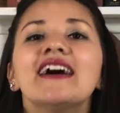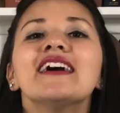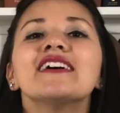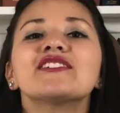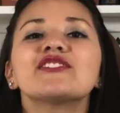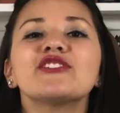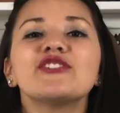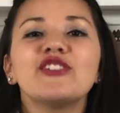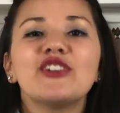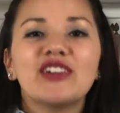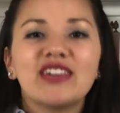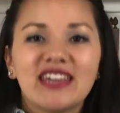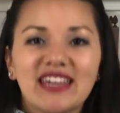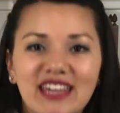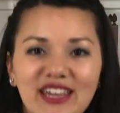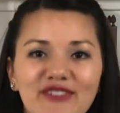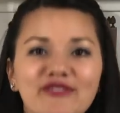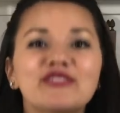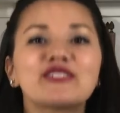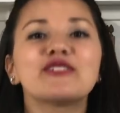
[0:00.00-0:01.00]
so you can
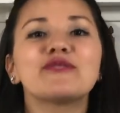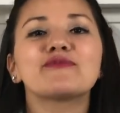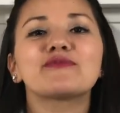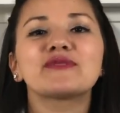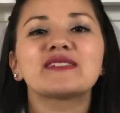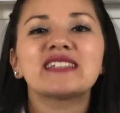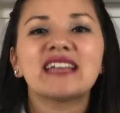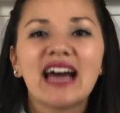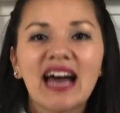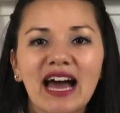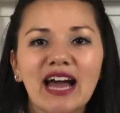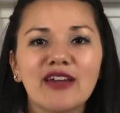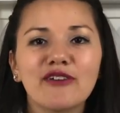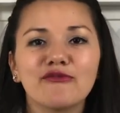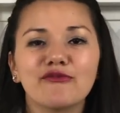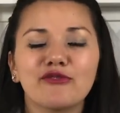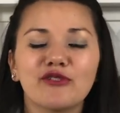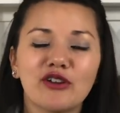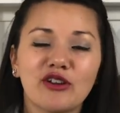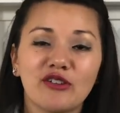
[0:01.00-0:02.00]
give some time
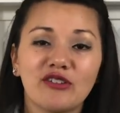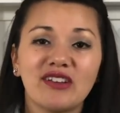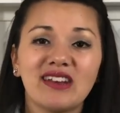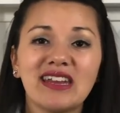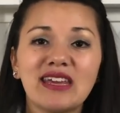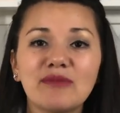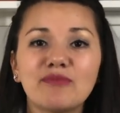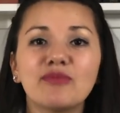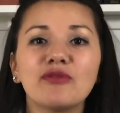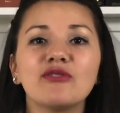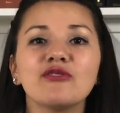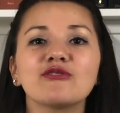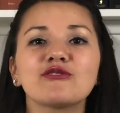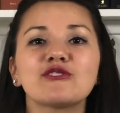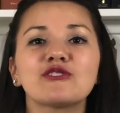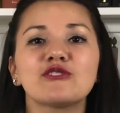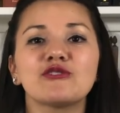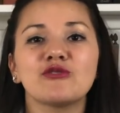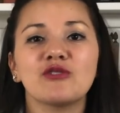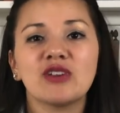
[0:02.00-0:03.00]
for your
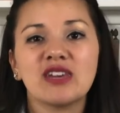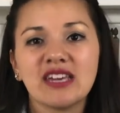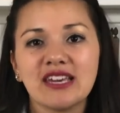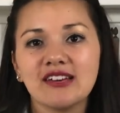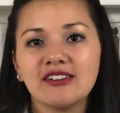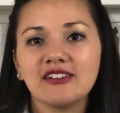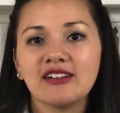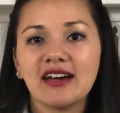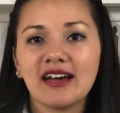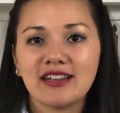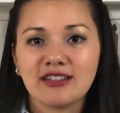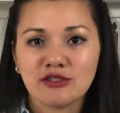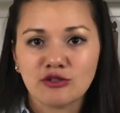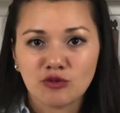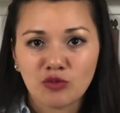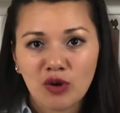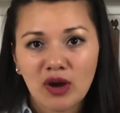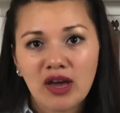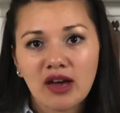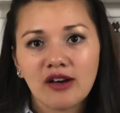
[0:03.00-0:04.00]
nipples to heal as
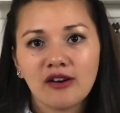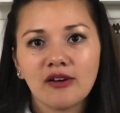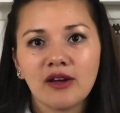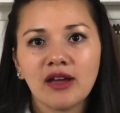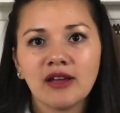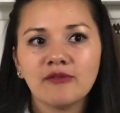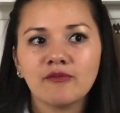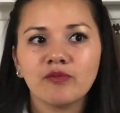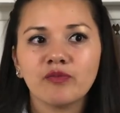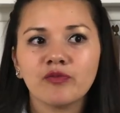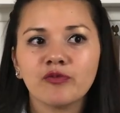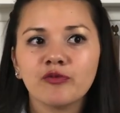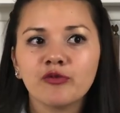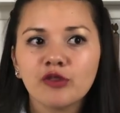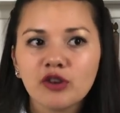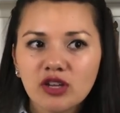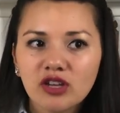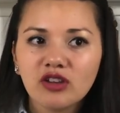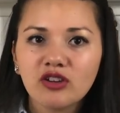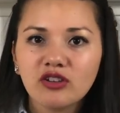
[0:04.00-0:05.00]
well, and
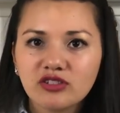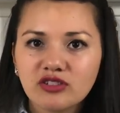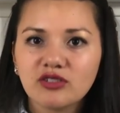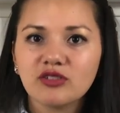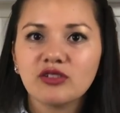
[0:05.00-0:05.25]
for you to